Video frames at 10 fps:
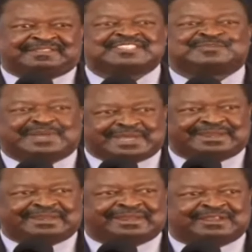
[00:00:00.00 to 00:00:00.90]
This
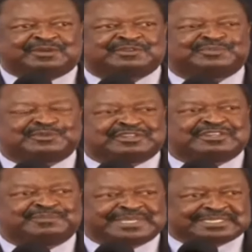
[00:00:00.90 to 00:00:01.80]
man
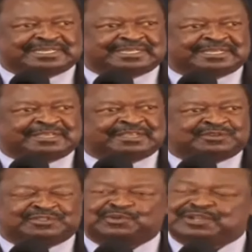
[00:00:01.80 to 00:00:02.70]
contributed immensely
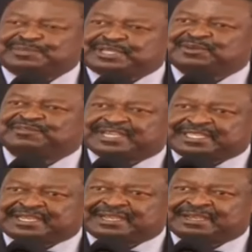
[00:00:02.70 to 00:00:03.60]
to the well-being of
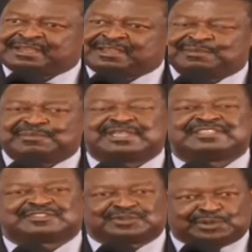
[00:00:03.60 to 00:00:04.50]
Kenya. May
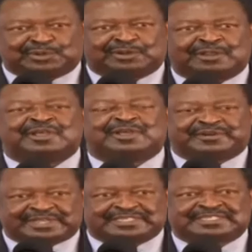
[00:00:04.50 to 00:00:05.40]
his soul
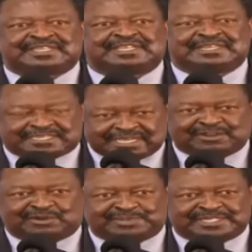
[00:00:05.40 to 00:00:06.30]
rest in
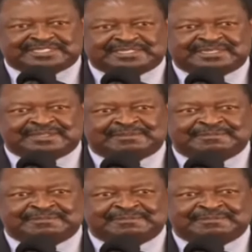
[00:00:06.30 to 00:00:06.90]
eternal peace.